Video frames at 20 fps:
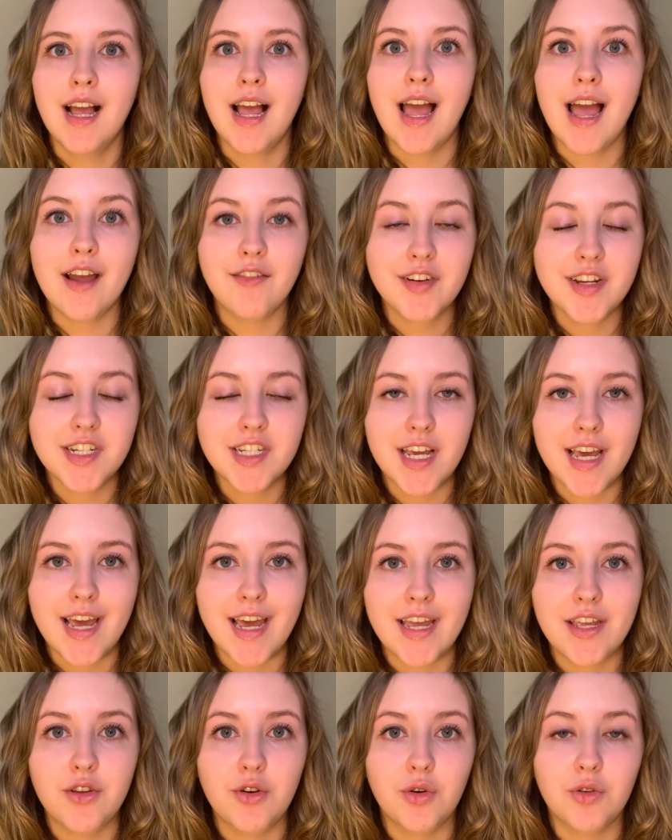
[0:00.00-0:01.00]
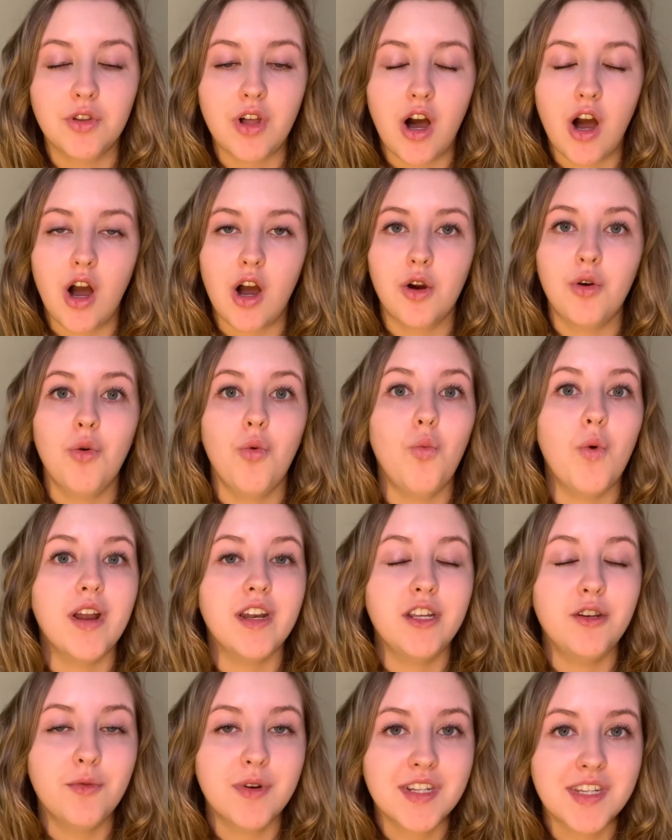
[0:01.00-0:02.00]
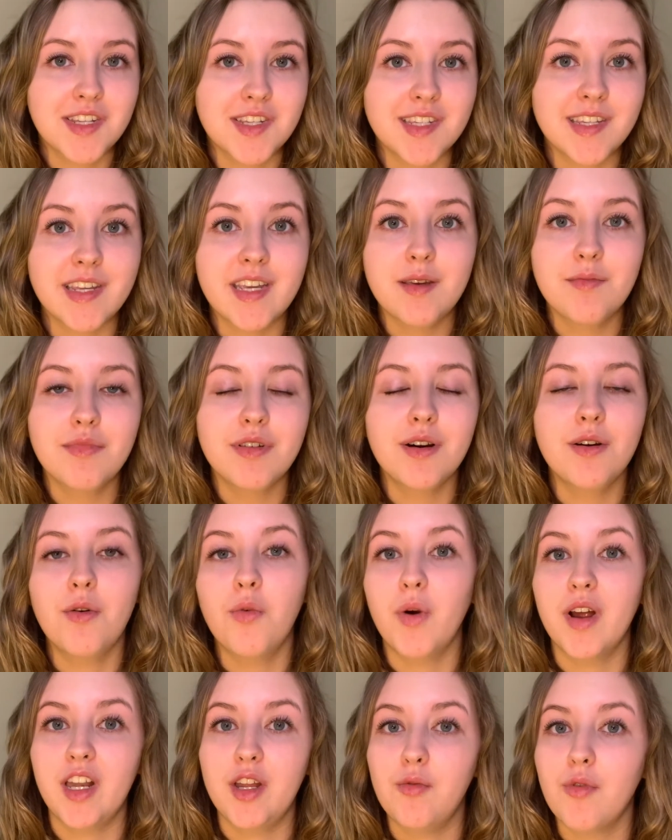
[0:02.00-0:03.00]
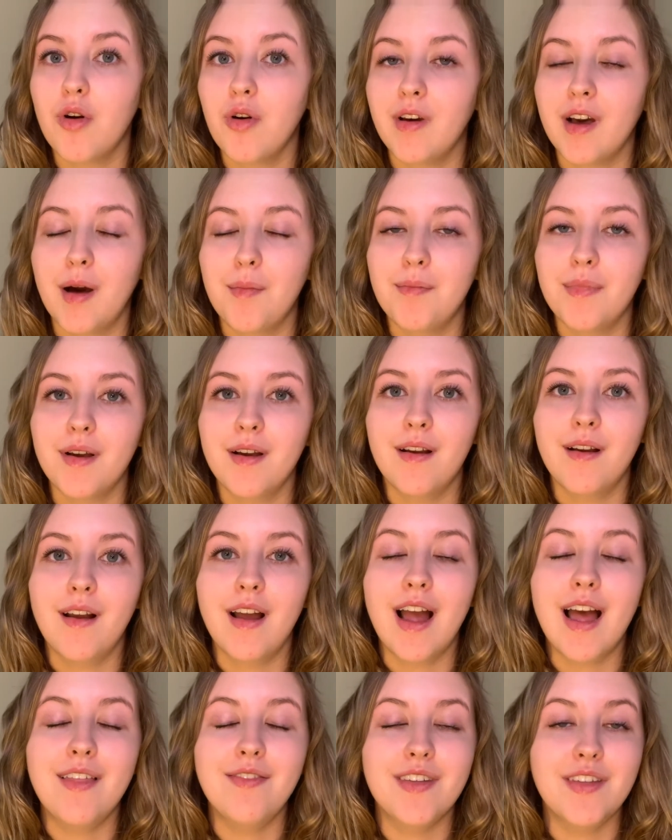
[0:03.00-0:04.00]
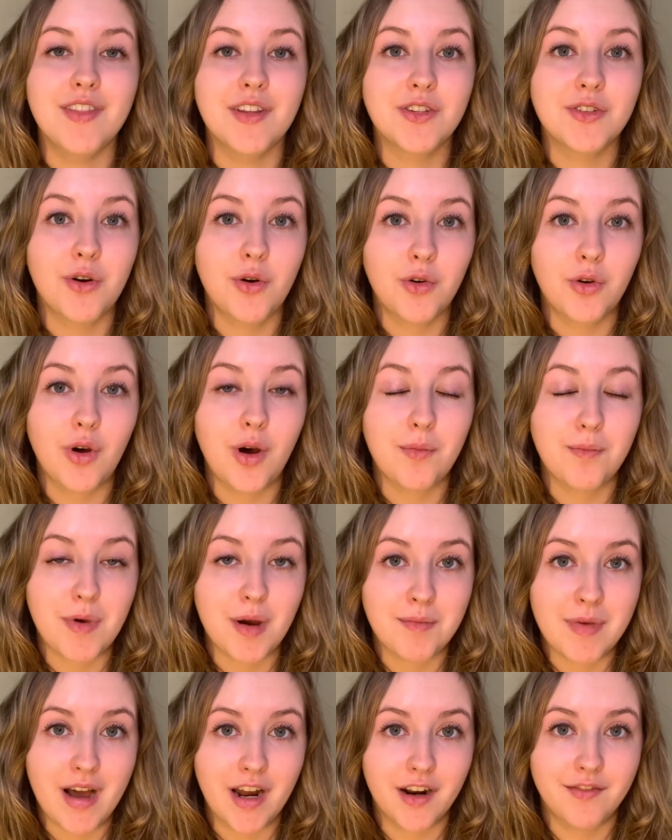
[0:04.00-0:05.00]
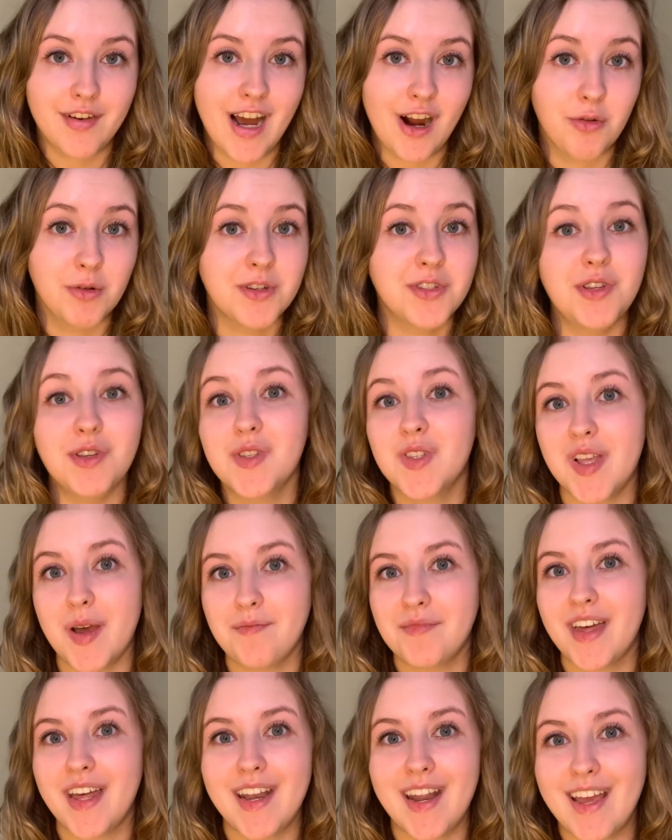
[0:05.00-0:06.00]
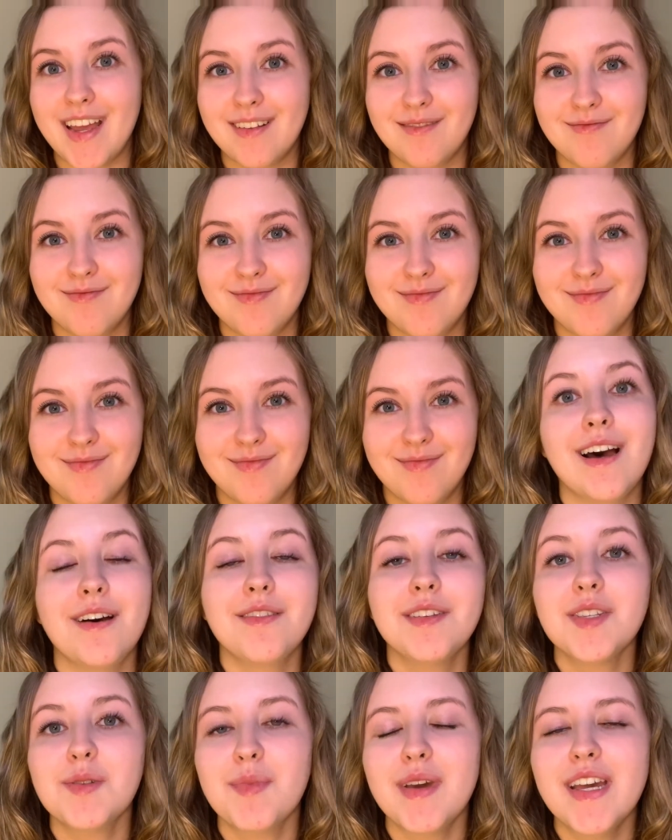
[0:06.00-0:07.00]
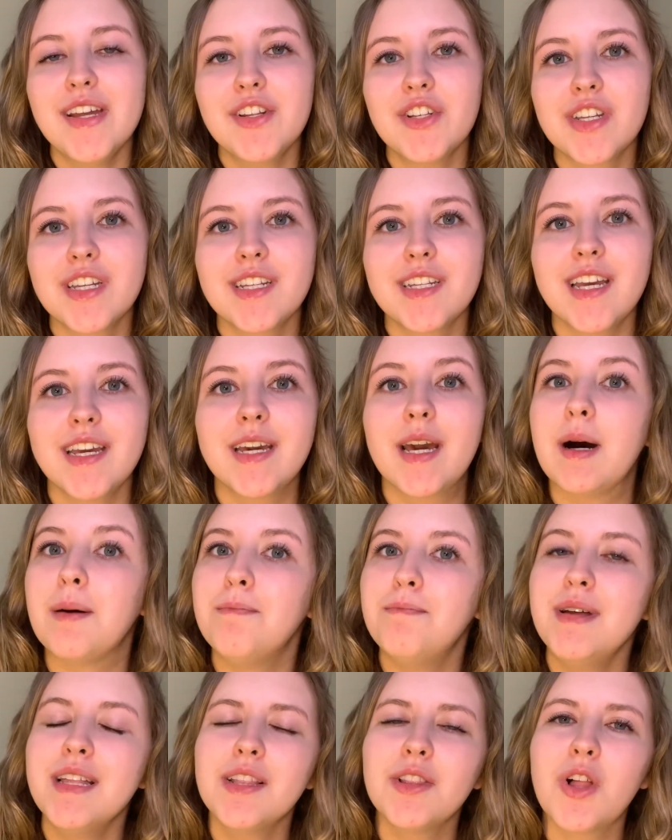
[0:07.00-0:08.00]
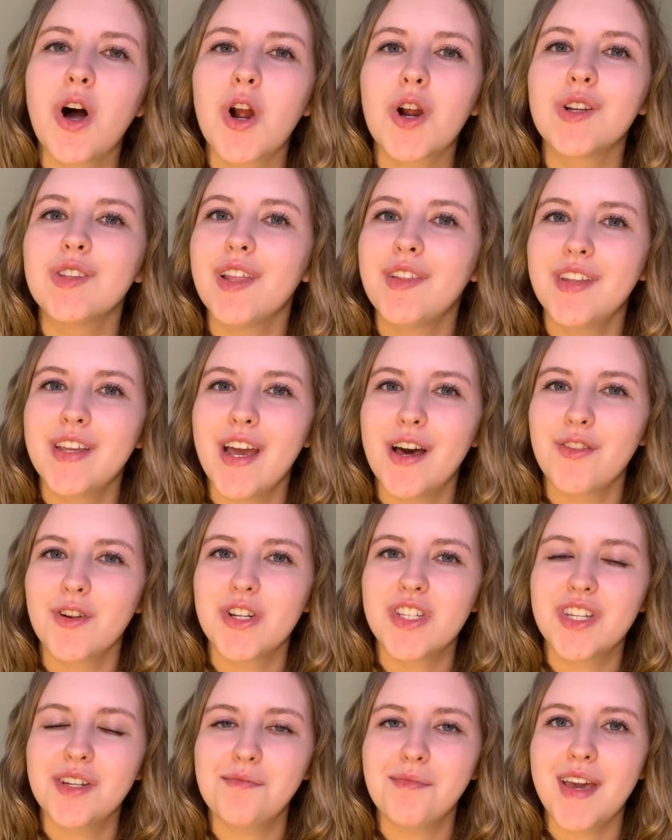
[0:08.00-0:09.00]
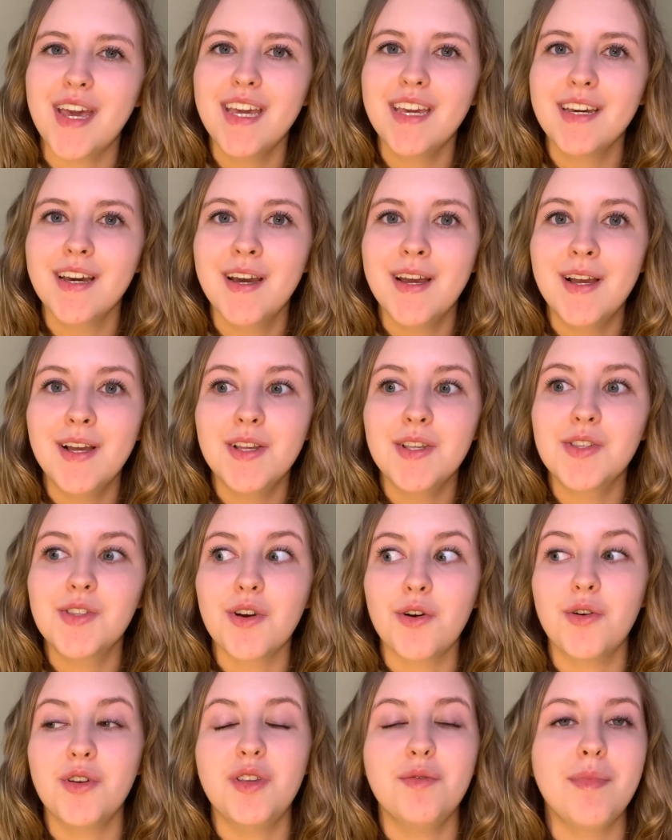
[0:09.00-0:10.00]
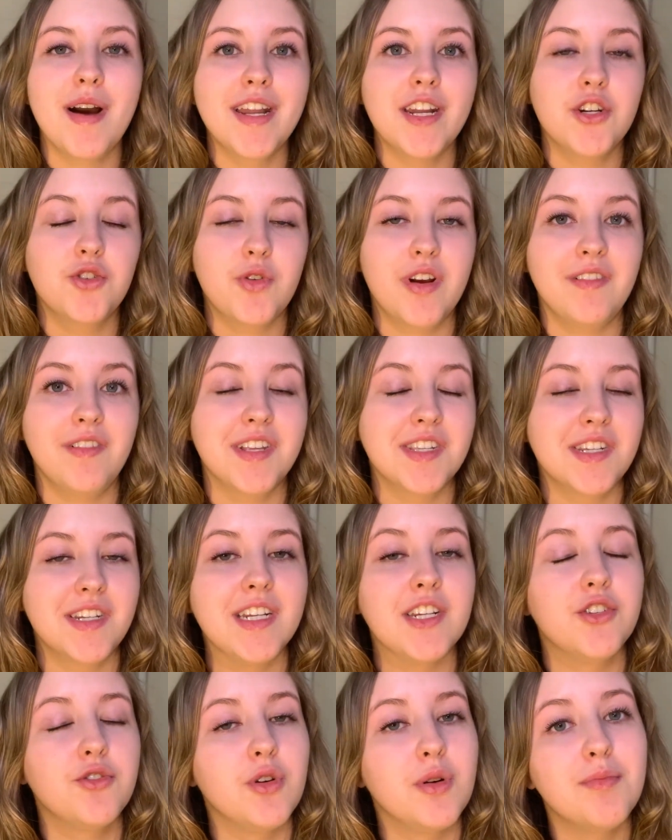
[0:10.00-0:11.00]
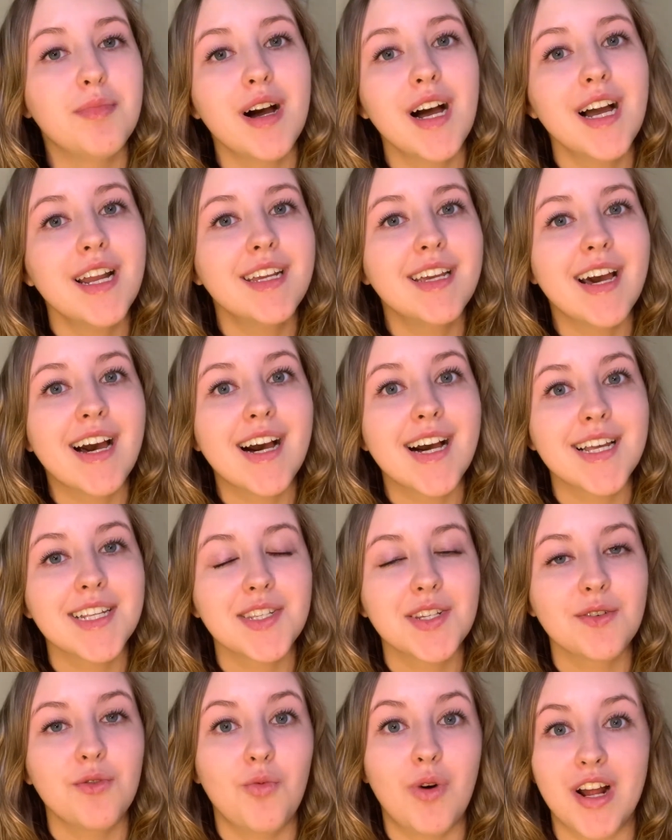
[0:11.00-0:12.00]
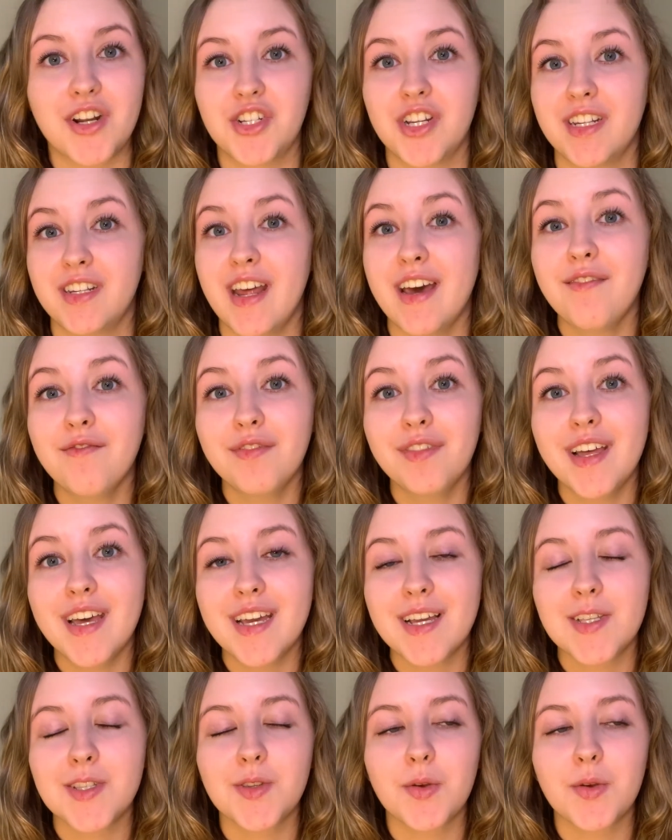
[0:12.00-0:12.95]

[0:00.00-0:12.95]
Every day you'll log when you went to sleep, when you woke up, and then the total amount of hours you slept that night. Now this page can take a bit longer than the others to make, so you might enjoy listening to a podcast, watching Netflix,